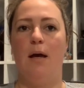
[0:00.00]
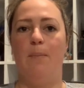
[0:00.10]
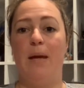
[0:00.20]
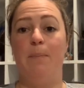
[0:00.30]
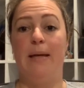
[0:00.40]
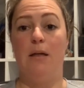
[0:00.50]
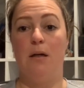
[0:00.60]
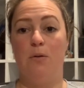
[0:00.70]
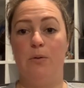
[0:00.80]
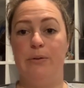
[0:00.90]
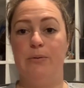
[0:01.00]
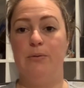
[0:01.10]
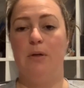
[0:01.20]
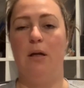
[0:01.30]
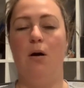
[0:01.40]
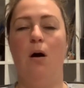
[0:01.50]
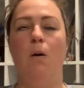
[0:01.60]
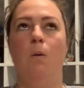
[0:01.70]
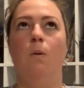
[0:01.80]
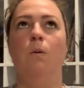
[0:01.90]
And peanut oil, and
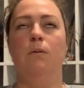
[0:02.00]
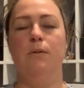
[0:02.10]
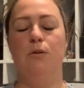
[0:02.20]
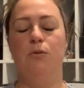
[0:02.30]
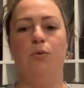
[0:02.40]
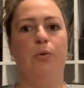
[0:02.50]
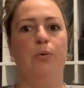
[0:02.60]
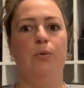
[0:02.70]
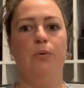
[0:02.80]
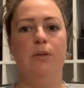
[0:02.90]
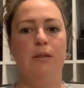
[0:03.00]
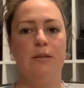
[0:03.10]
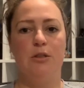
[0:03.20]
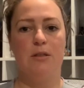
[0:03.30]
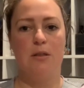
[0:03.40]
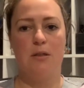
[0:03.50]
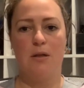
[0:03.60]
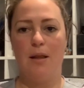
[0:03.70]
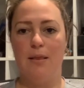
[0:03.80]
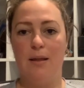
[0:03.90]
oh, it was so delicious, because
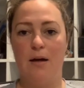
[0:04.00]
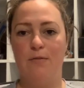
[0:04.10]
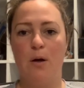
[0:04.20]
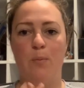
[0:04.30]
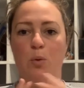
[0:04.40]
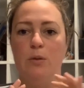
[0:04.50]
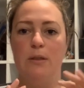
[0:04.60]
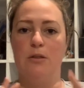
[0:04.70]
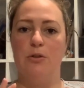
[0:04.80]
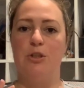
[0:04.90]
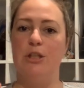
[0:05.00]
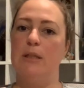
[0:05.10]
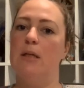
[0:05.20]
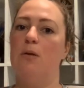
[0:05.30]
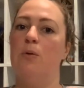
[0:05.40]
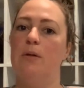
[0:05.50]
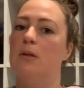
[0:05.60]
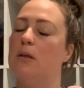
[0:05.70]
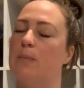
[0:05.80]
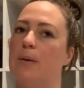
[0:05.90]
I'm all into chili
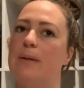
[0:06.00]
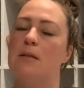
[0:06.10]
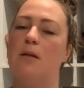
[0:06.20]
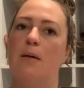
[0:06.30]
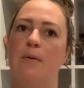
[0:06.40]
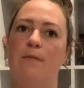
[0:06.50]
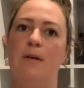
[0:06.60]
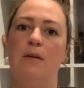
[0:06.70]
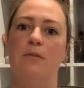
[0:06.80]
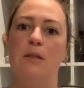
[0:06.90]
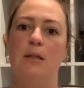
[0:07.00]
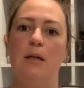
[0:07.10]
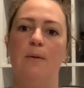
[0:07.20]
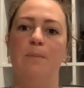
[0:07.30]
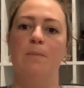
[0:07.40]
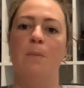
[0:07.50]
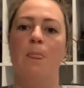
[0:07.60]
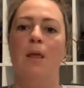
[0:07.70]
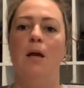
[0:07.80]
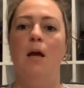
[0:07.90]
oil at the moment. It's like my favorite thing.
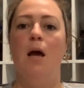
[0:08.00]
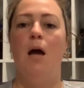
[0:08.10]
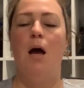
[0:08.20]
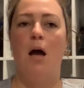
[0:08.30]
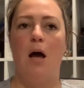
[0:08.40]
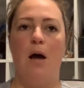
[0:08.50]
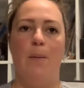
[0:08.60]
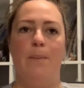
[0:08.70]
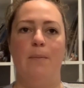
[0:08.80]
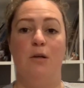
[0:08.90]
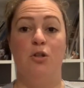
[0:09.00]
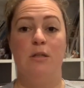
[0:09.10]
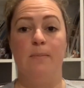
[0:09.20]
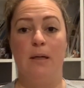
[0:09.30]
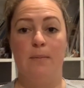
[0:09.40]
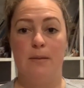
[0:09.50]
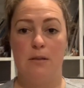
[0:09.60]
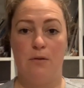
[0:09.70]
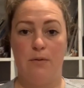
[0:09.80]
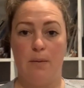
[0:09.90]
I tried to make it
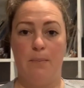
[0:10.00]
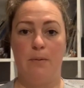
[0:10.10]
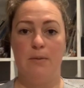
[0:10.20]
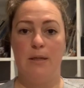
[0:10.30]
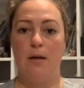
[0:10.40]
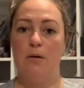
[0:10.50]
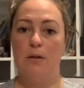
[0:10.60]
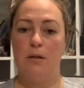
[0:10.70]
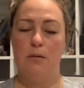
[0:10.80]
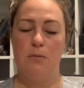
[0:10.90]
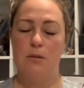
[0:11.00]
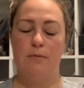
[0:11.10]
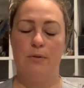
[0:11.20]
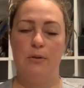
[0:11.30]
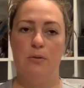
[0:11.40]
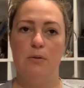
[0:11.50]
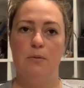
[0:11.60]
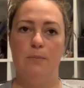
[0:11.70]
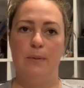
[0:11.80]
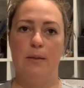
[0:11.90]
myself and I bombed out on it. It wasn't very good,
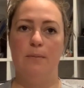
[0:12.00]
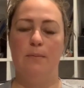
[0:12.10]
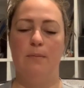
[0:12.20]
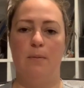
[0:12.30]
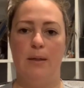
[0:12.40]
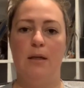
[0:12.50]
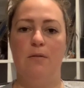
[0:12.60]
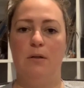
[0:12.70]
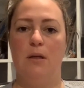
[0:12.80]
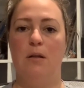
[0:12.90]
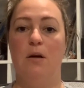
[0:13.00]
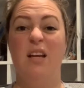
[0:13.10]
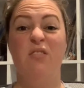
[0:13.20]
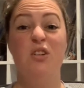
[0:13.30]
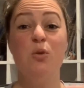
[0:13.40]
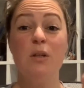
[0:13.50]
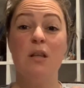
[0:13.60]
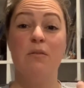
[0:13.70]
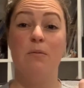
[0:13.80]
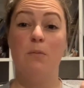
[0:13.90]
but I'm going to give it another go. If I do
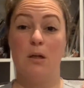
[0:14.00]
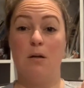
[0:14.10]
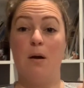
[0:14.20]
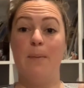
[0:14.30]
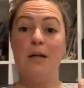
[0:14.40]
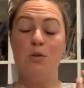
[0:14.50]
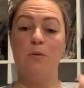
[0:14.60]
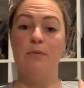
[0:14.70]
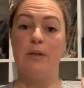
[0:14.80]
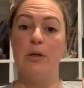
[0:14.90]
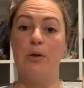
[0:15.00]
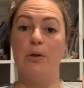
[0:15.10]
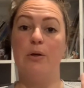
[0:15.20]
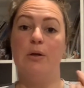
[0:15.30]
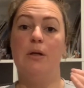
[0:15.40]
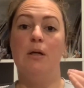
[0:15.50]
another one, I might do a video. I